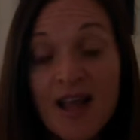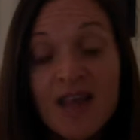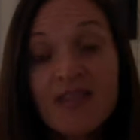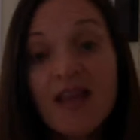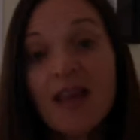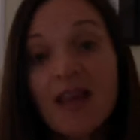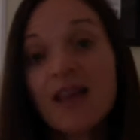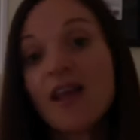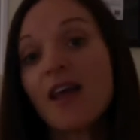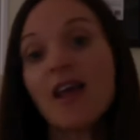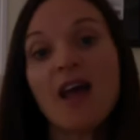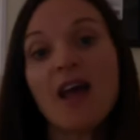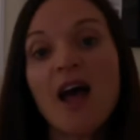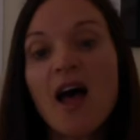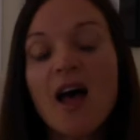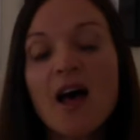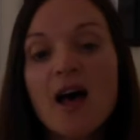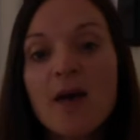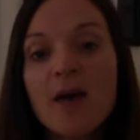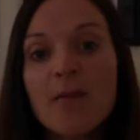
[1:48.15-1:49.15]
that can
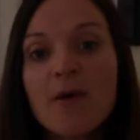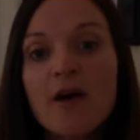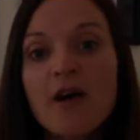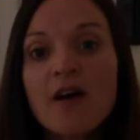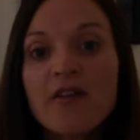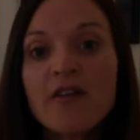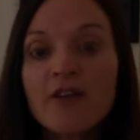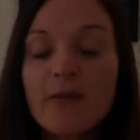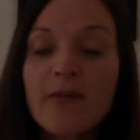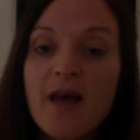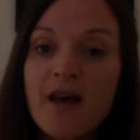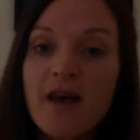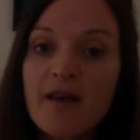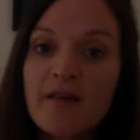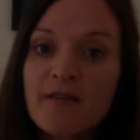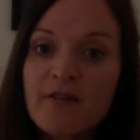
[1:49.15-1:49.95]
come from that